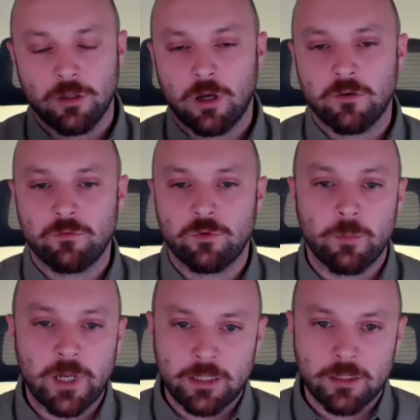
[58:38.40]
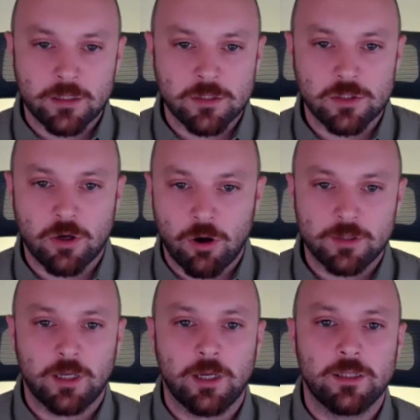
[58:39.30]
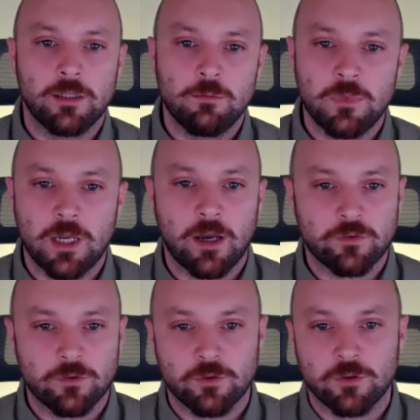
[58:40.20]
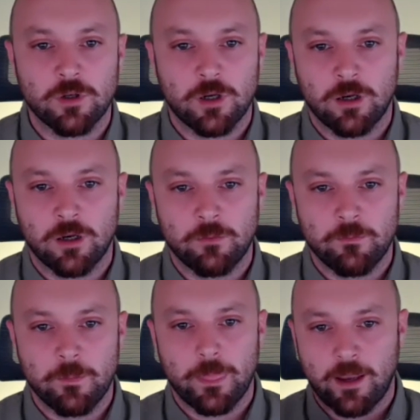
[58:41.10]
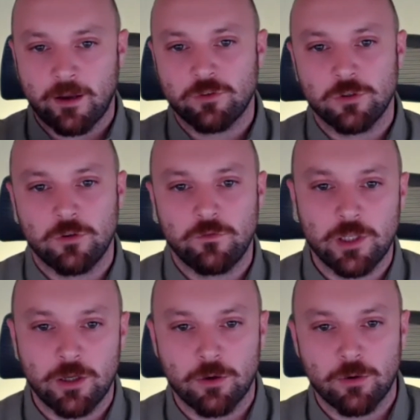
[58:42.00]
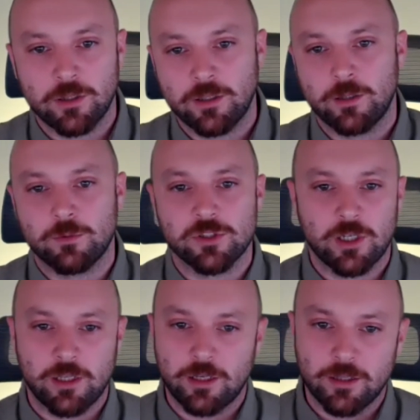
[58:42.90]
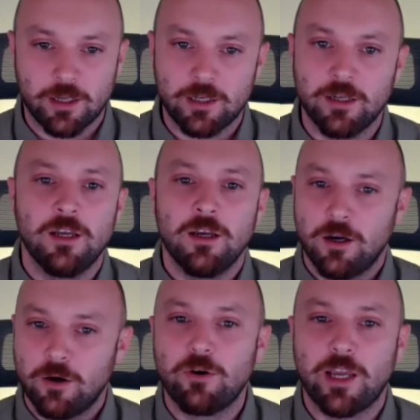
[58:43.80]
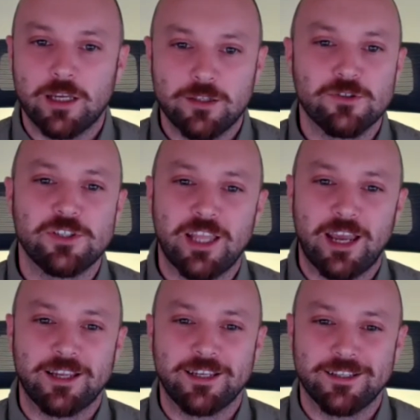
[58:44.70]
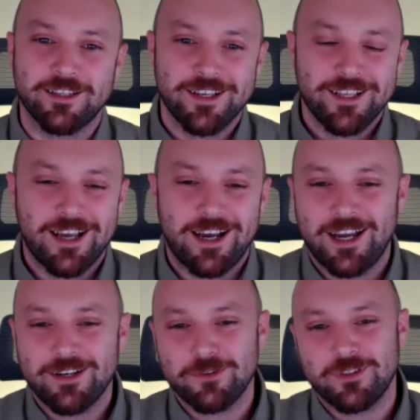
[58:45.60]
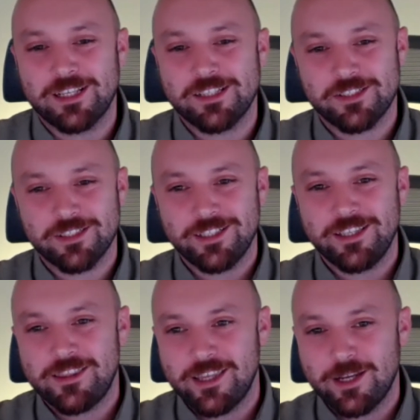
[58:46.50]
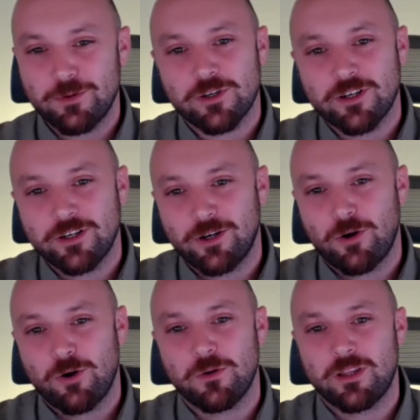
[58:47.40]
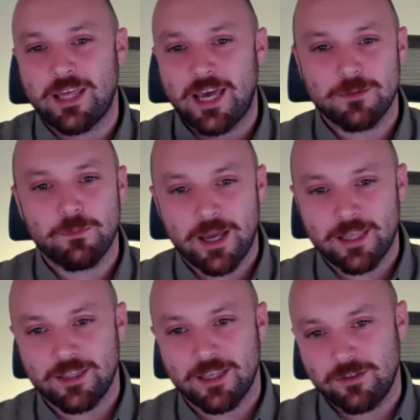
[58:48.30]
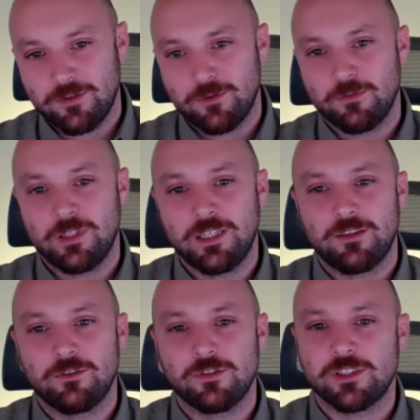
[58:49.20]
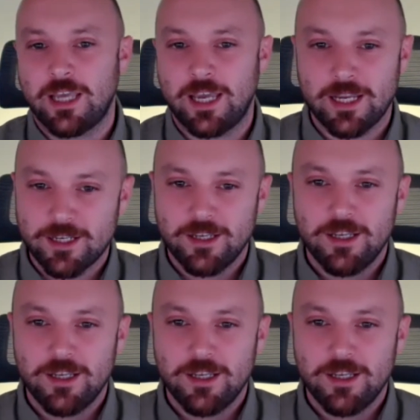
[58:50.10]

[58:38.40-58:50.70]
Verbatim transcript: lot of Romanians contacted me after, um, after the video, and they were saying like, oh yeah, they're stacking. I don't necessarily think we're going to go that bad that you need to stack,